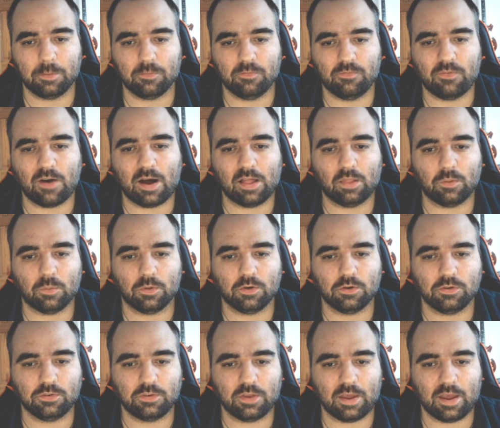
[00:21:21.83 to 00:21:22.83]

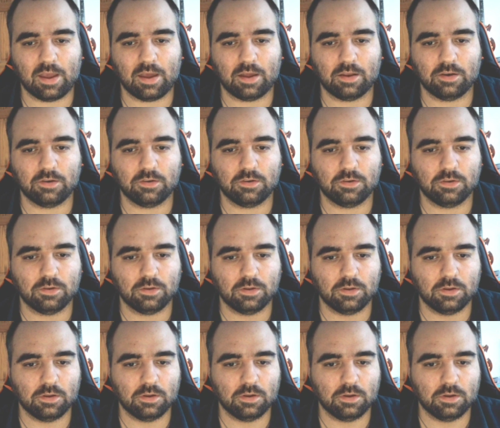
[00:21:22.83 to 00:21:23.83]
followers and
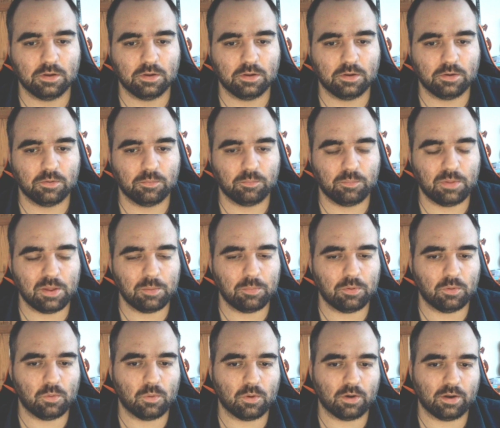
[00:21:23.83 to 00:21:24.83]

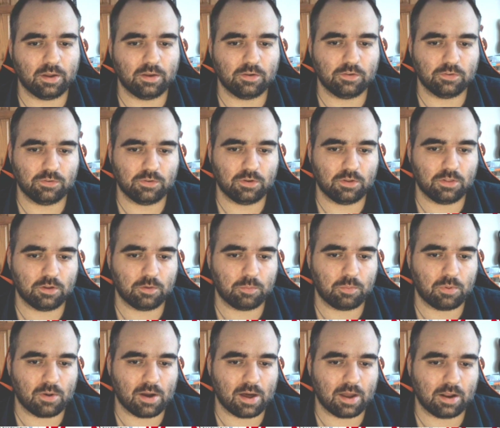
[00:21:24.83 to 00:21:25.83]
people who are interested in their
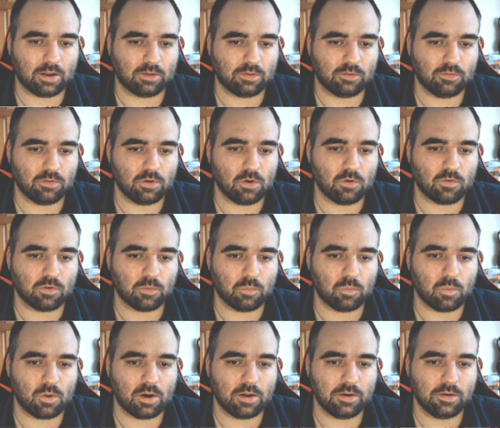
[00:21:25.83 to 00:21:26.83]
product. If you go
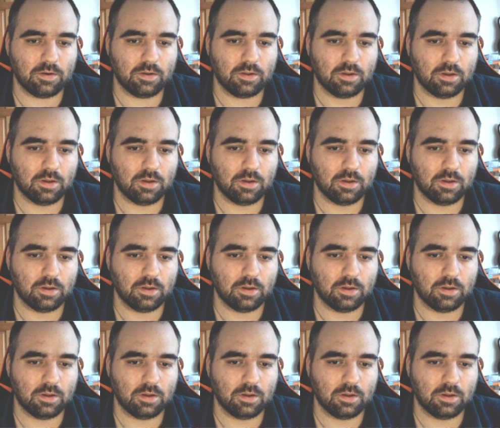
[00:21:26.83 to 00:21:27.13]
from one